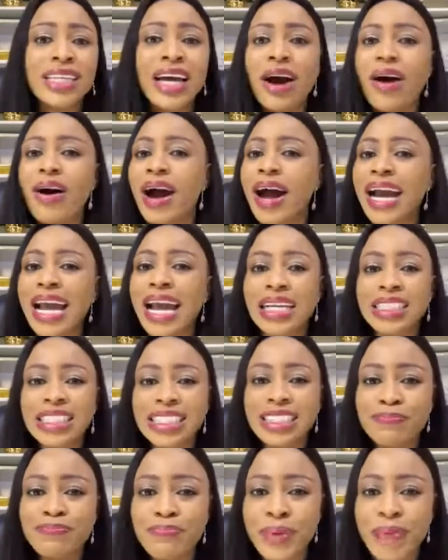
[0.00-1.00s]
No matter
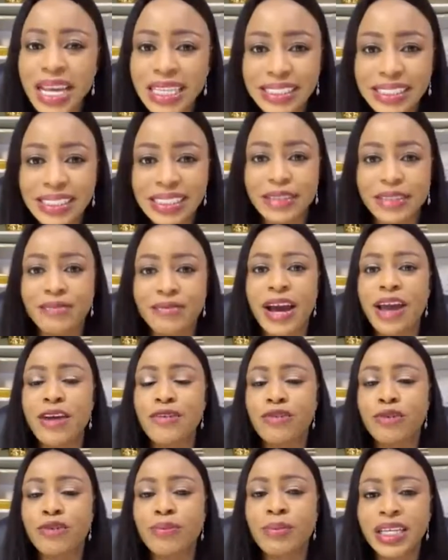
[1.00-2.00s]
how
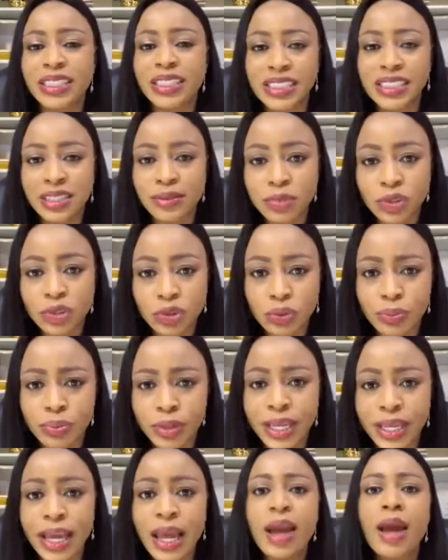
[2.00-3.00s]
expensive iPhone might
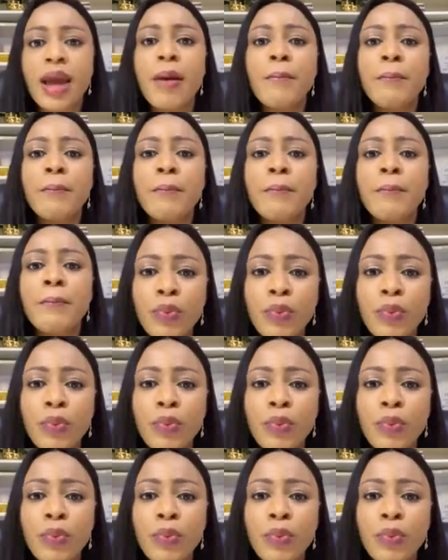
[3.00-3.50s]
seem to be,